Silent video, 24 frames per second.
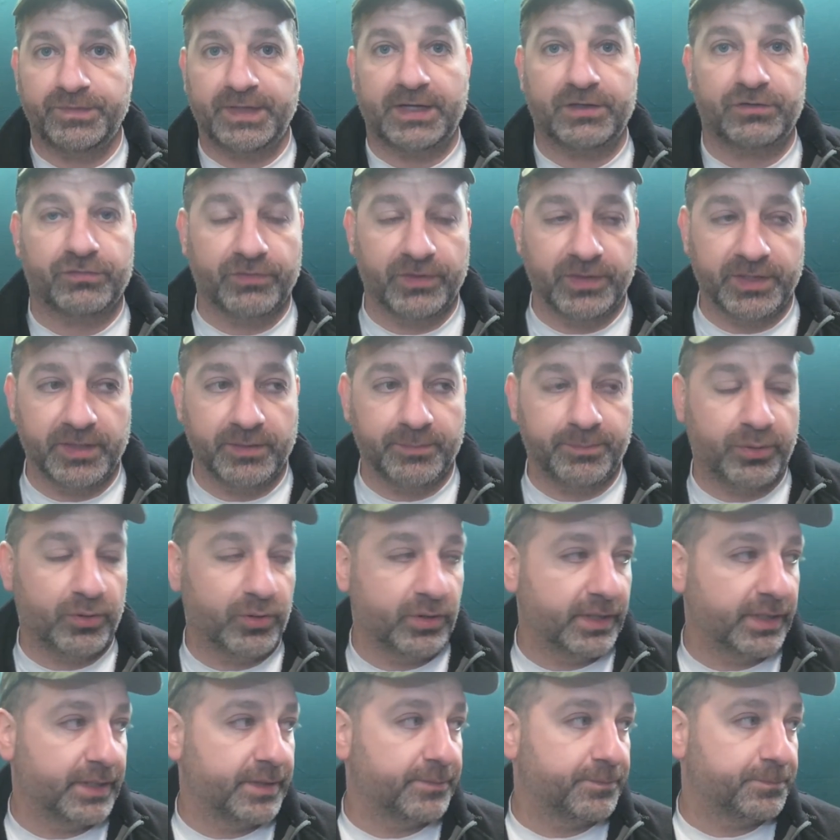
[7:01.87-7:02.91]
That's really
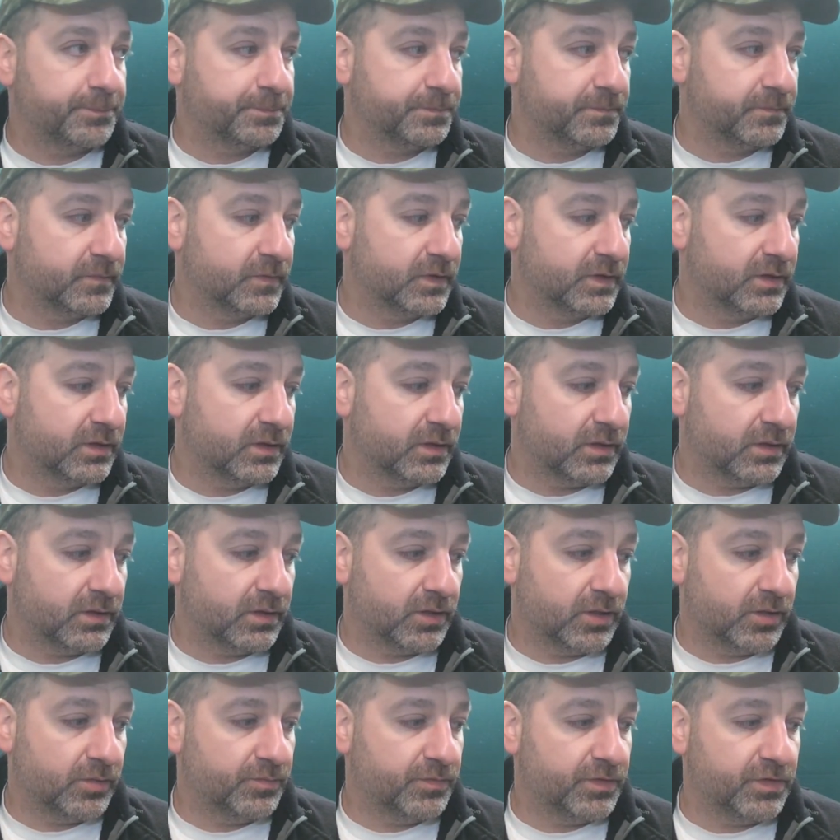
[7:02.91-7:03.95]
important.
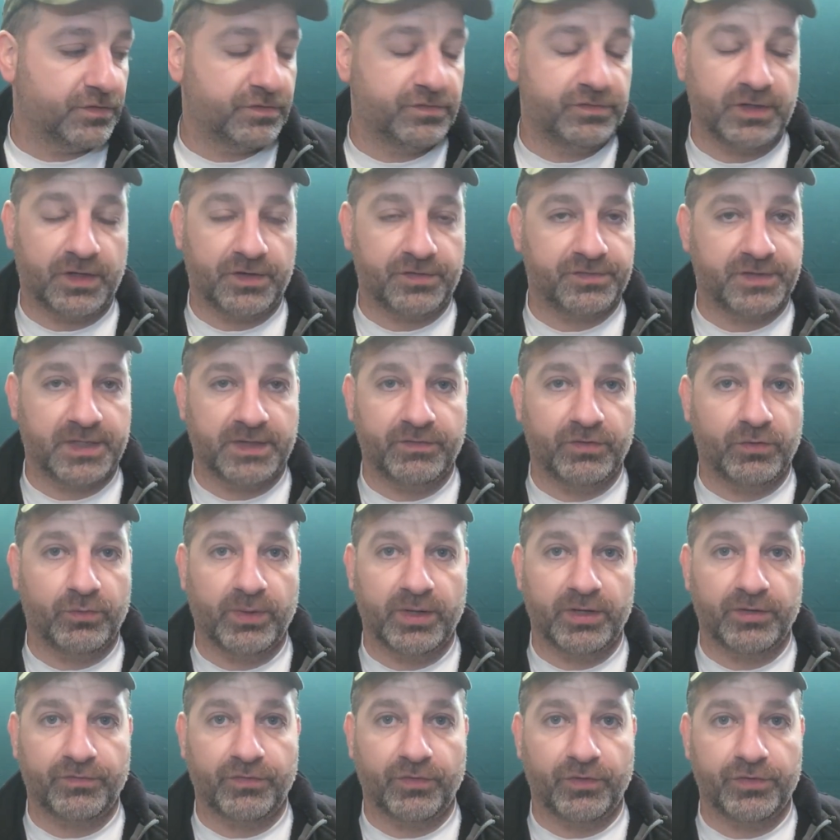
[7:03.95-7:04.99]
Uh, there's dust
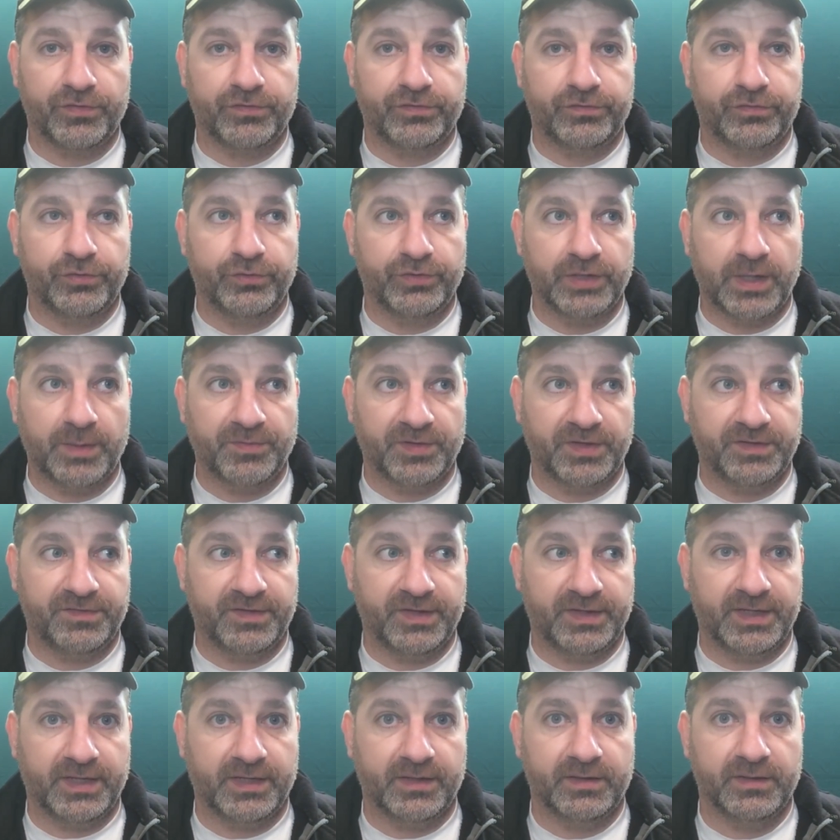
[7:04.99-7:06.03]
everywhere the first two times I
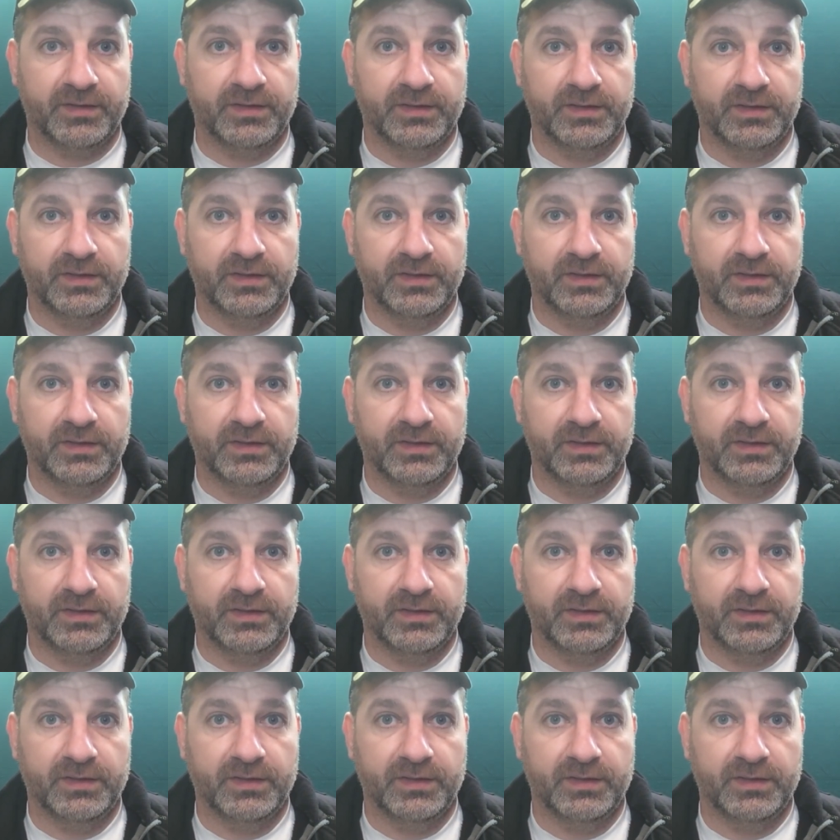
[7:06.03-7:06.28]
did it.